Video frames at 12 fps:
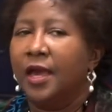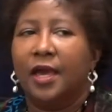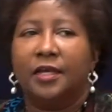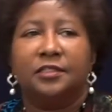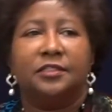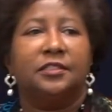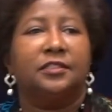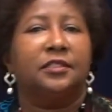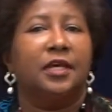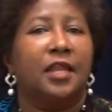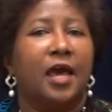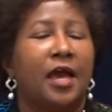And she
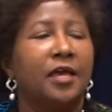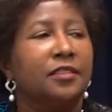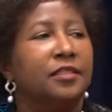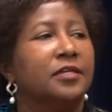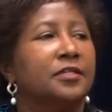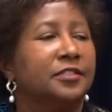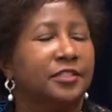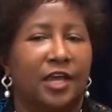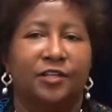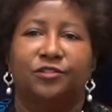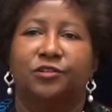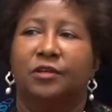said, I think
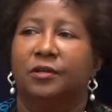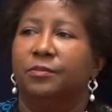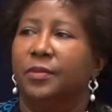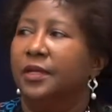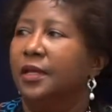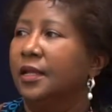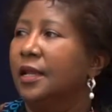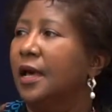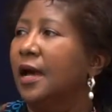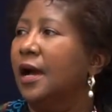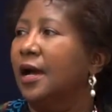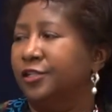Sandra can be an
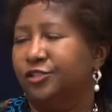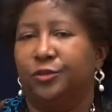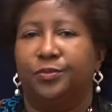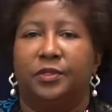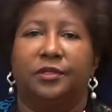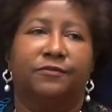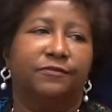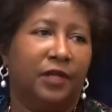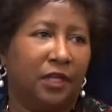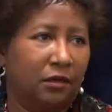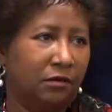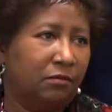IEEE
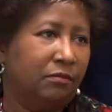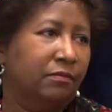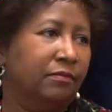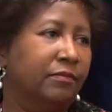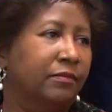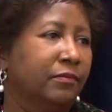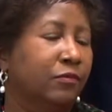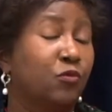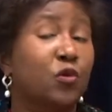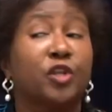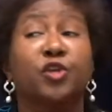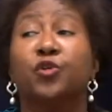fellow.
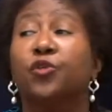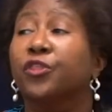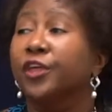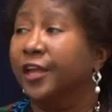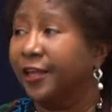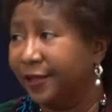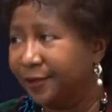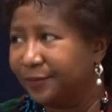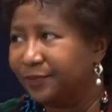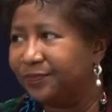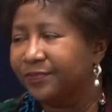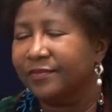What do you think?
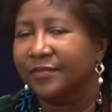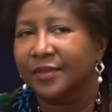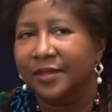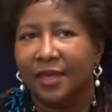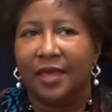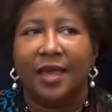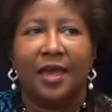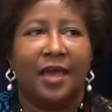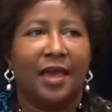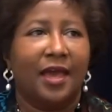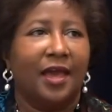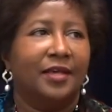
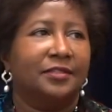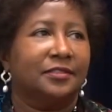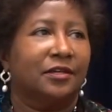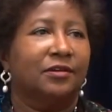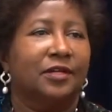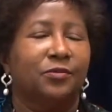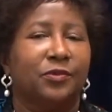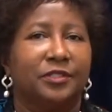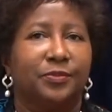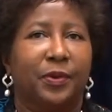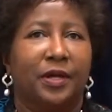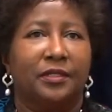And so he
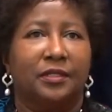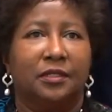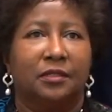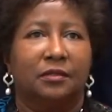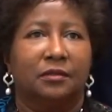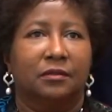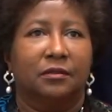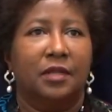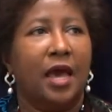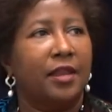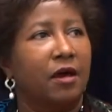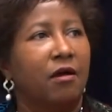responded,
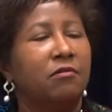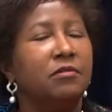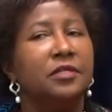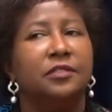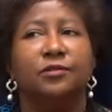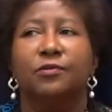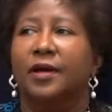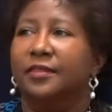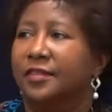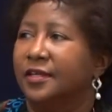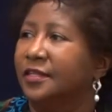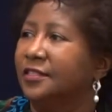not only do I
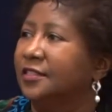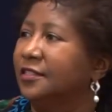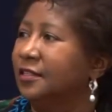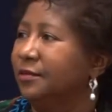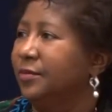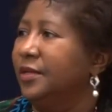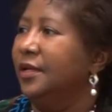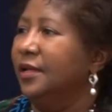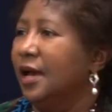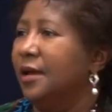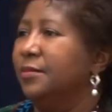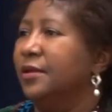think she can be an
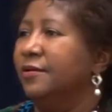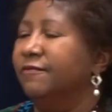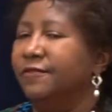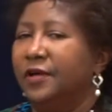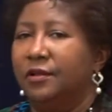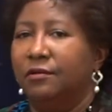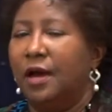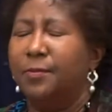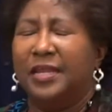IEEE fellow,